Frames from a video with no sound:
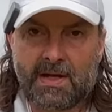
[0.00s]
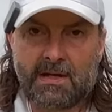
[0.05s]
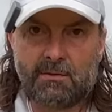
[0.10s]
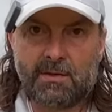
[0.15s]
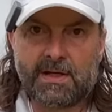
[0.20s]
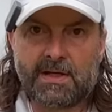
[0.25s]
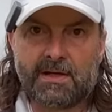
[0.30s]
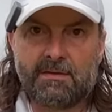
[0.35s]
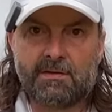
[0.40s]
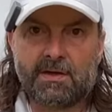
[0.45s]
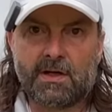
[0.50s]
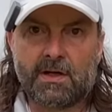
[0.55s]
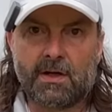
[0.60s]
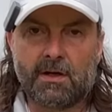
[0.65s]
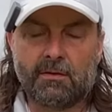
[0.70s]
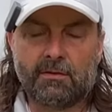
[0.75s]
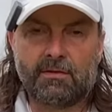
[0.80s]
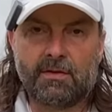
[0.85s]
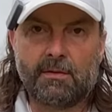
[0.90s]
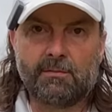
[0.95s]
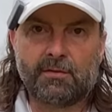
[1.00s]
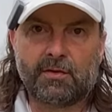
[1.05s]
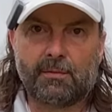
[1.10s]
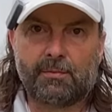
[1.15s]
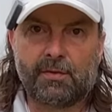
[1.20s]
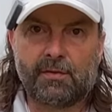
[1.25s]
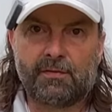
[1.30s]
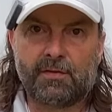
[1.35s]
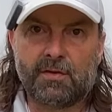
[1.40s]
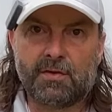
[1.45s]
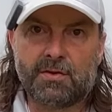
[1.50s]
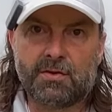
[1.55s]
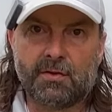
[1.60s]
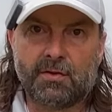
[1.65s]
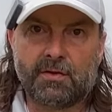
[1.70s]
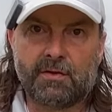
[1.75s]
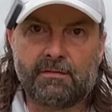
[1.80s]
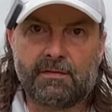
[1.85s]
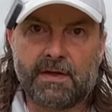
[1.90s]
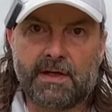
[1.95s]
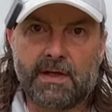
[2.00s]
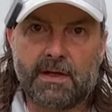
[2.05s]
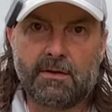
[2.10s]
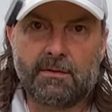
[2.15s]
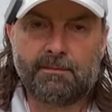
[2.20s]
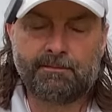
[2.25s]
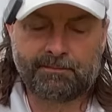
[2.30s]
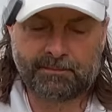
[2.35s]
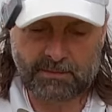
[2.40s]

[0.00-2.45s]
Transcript: Anyway, give it a go. Thumbs up if you enjoyed the video.